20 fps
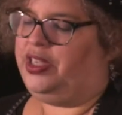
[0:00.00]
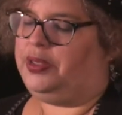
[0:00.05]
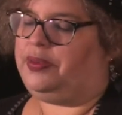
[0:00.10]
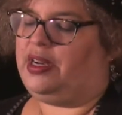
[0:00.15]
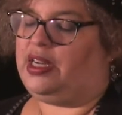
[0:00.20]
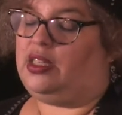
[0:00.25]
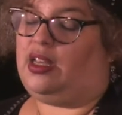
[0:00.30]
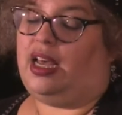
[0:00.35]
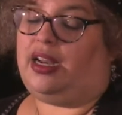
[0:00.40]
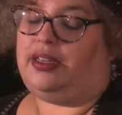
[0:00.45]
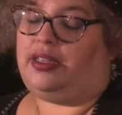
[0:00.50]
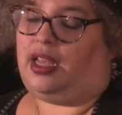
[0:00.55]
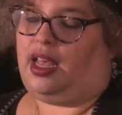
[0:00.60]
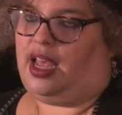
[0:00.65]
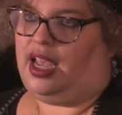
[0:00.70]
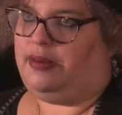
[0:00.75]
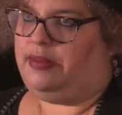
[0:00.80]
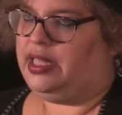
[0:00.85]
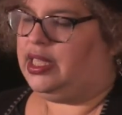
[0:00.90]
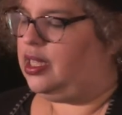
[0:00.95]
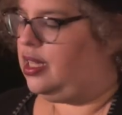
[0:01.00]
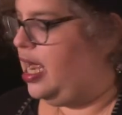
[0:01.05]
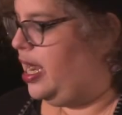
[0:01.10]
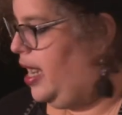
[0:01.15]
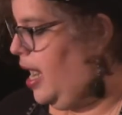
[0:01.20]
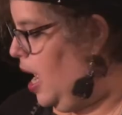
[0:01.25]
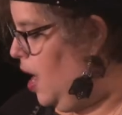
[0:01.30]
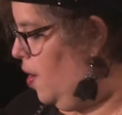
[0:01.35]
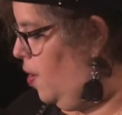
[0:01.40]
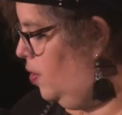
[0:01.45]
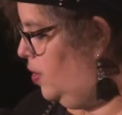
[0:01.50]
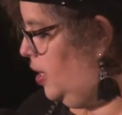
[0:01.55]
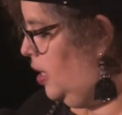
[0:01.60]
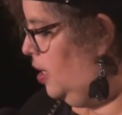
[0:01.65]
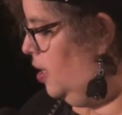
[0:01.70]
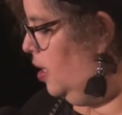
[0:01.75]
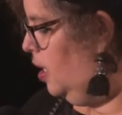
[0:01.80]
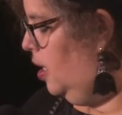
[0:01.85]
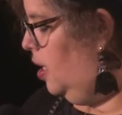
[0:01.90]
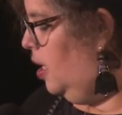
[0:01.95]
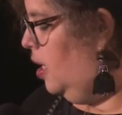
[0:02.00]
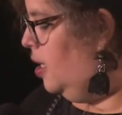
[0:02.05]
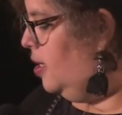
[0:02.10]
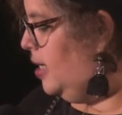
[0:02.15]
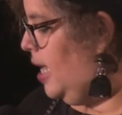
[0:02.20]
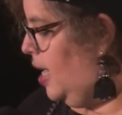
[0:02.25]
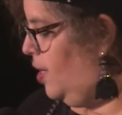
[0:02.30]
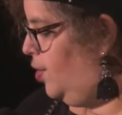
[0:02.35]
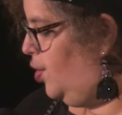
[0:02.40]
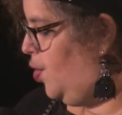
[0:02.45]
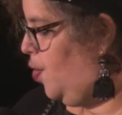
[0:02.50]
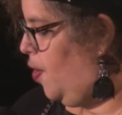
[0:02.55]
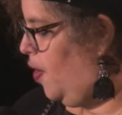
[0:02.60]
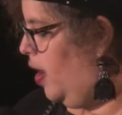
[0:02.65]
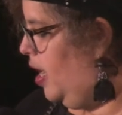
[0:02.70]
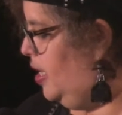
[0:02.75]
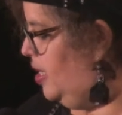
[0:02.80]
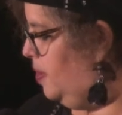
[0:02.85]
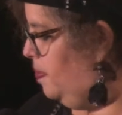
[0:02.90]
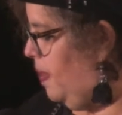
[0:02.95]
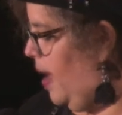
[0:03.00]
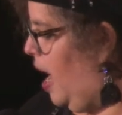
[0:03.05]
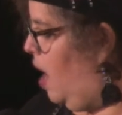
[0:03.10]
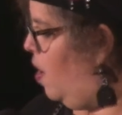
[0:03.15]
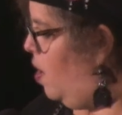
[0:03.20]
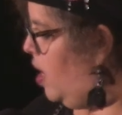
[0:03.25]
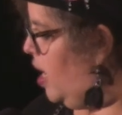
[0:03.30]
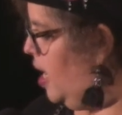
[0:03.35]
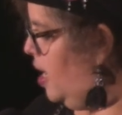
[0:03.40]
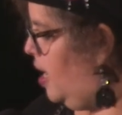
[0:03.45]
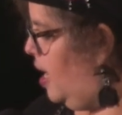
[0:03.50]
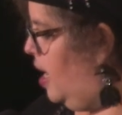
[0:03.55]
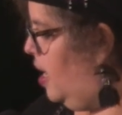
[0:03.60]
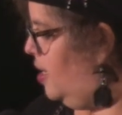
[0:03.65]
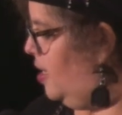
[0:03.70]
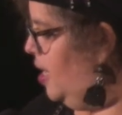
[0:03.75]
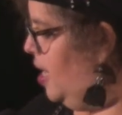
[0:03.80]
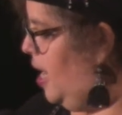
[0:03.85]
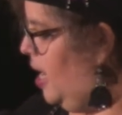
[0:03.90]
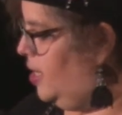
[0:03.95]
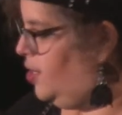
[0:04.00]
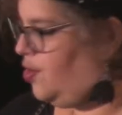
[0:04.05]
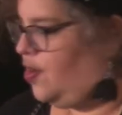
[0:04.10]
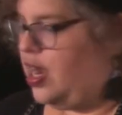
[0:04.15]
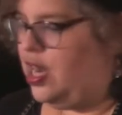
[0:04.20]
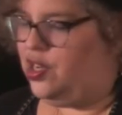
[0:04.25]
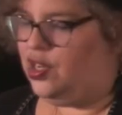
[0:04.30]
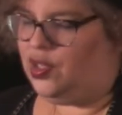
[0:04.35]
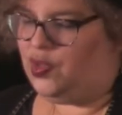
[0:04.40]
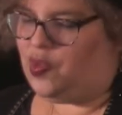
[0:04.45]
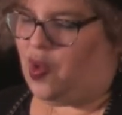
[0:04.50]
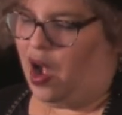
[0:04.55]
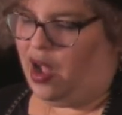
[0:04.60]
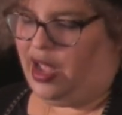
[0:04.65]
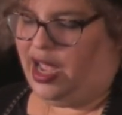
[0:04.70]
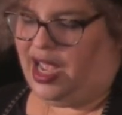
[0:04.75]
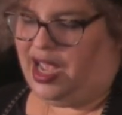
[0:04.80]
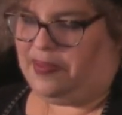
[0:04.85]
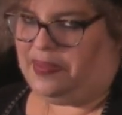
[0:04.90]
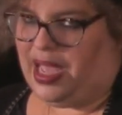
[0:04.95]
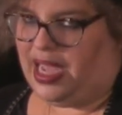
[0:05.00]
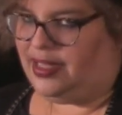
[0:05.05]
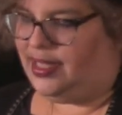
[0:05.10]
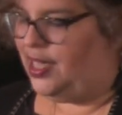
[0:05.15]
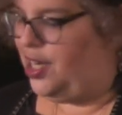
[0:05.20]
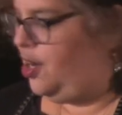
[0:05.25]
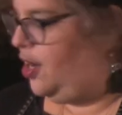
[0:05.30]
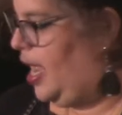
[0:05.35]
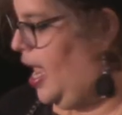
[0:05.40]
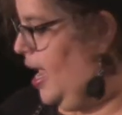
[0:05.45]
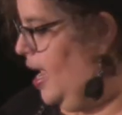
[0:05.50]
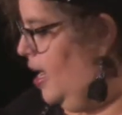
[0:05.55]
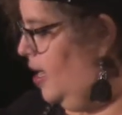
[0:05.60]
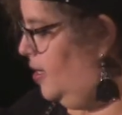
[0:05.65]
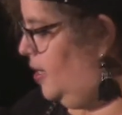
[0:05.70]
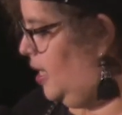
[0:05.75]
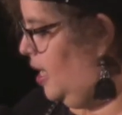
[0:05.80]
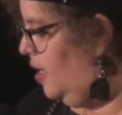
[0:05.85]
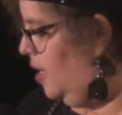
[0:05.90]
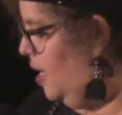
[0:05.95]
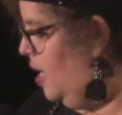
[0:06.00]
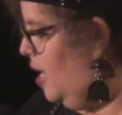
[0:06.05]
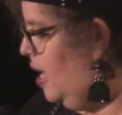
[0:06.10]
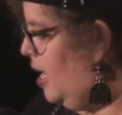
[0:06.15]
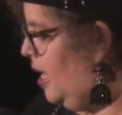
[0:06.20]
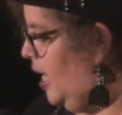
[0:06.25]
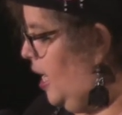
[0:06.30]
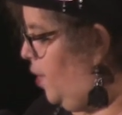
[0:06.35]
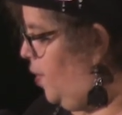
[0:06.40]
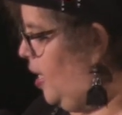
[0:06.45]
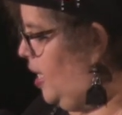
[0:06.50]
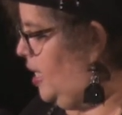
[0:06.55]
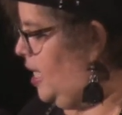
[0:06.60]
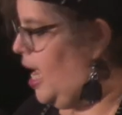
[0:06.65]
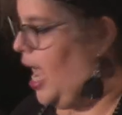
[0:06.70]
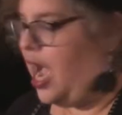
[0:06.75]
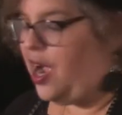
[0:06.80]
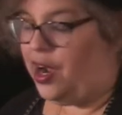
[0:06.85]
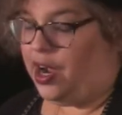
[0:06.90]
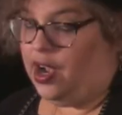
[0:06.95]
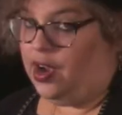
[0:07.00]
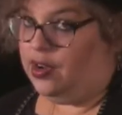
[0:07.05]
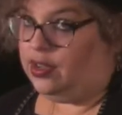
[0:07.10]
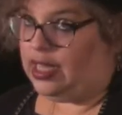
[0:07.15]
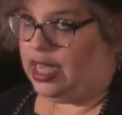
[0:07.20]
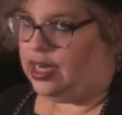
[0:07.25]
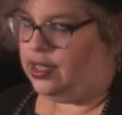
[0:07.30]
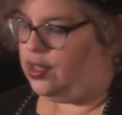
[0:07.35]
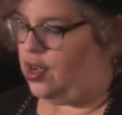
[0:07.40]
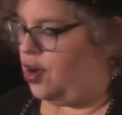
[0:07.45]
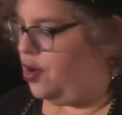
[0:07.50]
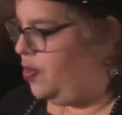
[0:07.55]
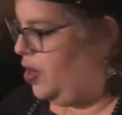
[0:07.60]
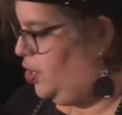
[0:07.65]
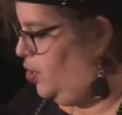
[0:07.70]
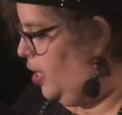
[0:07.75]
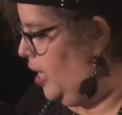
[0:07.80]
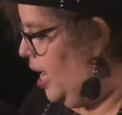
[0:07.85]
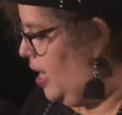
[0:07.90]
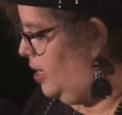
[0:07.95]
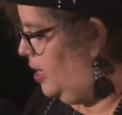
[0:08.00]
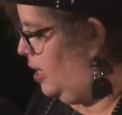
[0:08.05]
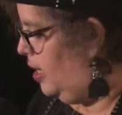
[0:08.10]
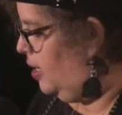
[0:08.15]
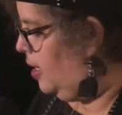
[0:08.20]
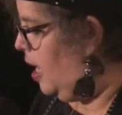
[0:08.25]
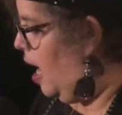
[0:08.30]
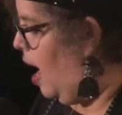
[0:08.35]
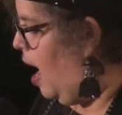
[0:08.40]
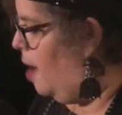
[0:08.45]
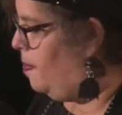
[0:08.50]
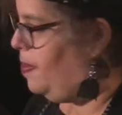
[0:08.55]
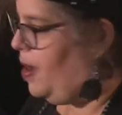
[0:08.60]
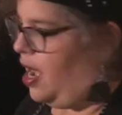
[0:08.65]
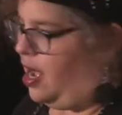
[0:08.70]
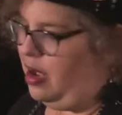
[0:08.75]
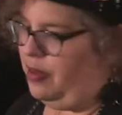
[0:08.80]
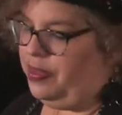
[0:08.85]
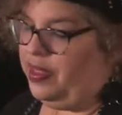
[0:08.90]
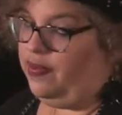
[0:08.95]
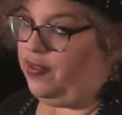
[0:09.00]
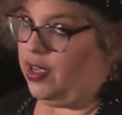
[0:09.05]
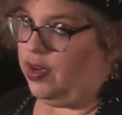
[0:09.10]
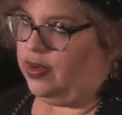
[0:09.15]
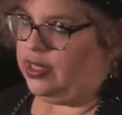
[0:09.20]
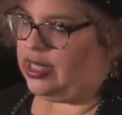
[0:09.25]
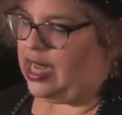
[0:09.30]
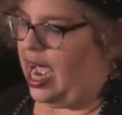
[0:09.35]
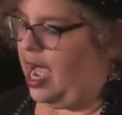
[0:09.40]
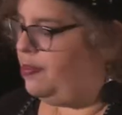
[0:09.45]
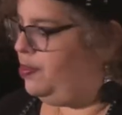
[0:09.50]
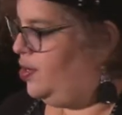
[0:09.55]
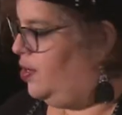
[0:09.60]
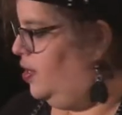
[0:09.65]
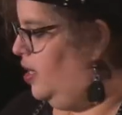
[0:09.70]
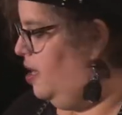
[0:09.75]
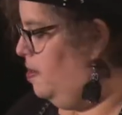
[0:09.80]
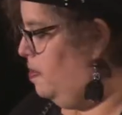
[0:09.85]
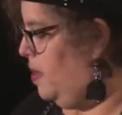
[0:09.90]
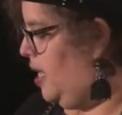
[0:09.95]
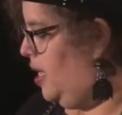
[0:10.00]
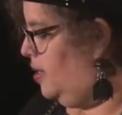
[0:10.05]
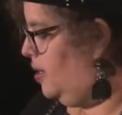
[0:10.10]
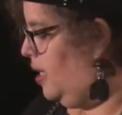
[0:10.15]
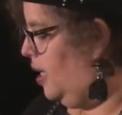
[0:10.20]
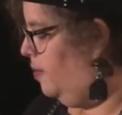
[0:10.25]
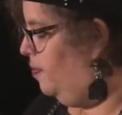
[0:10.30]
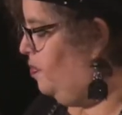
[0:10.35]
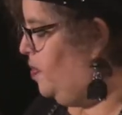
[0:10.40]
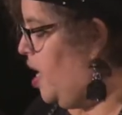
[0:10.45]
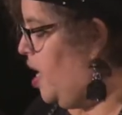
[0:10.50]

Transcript: to spend a lot of time in the lighthouse and tell stories about it. And it's great just walking up that staircase and hearing the echo, let alone once you get to the top. Um, the view is absolutely amazing.